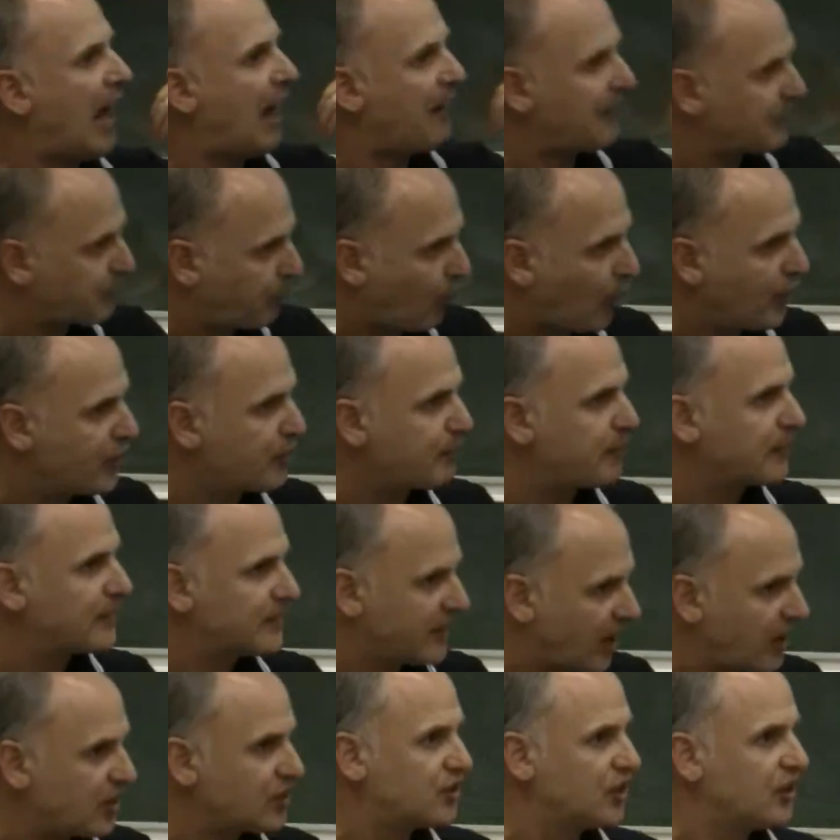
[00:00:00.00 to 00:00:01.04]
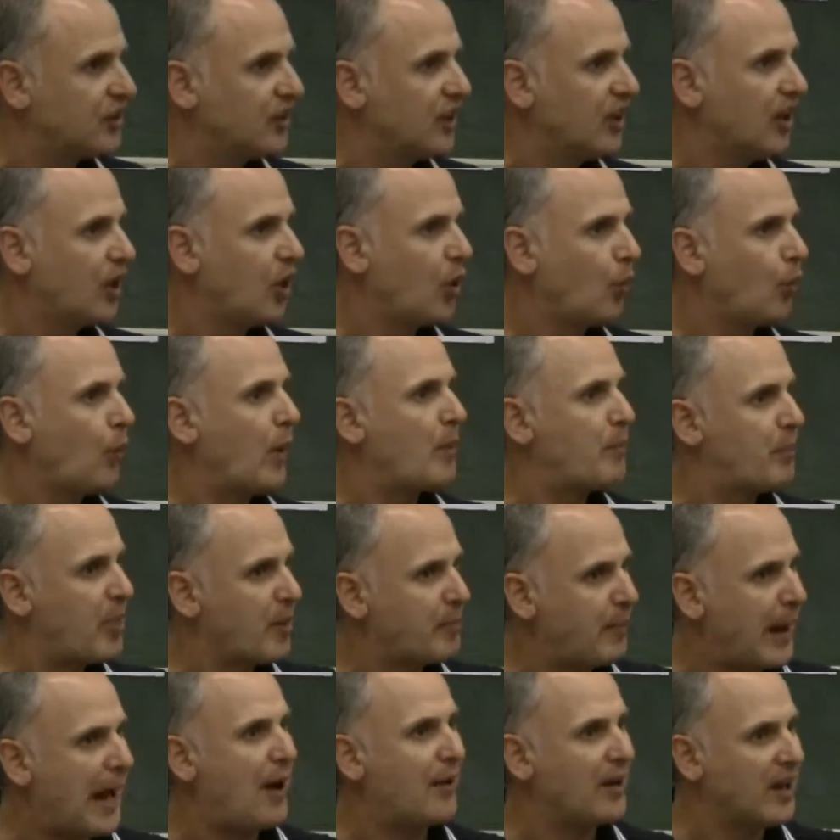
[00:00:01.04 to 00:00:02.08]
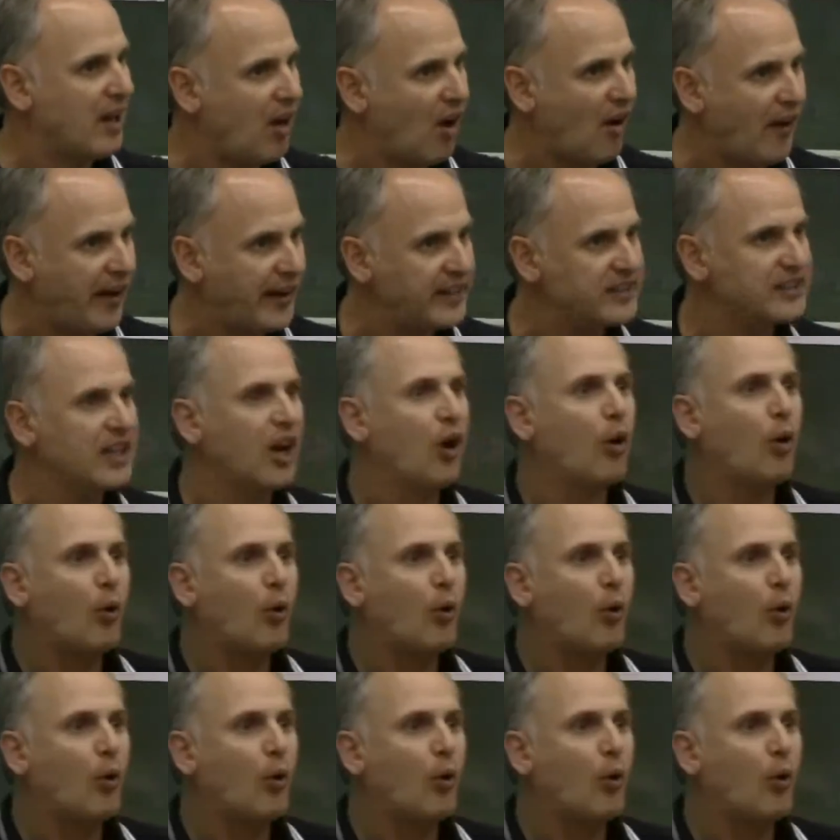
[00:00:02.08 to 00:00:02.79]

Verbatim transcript: at the point of production where the power lies